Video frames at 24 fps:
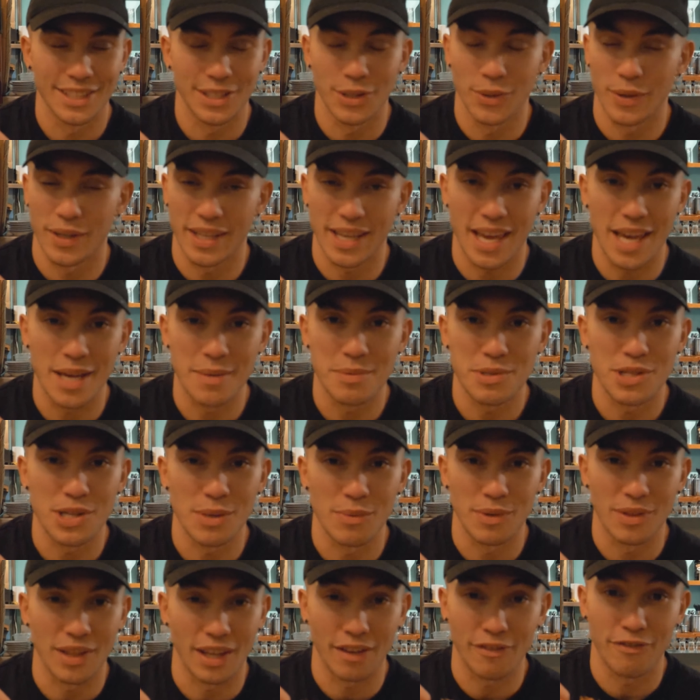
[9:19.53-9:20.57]
going
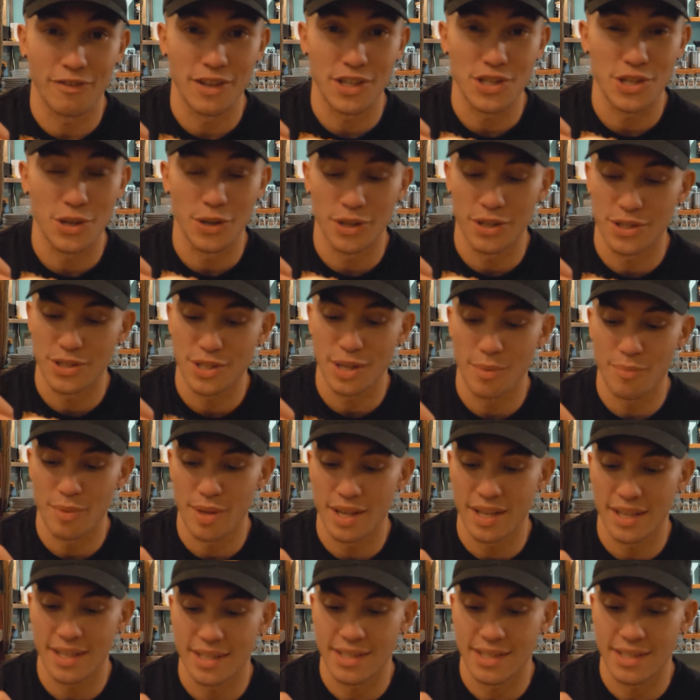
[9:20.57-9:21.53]
apeshit with like fish hook or something,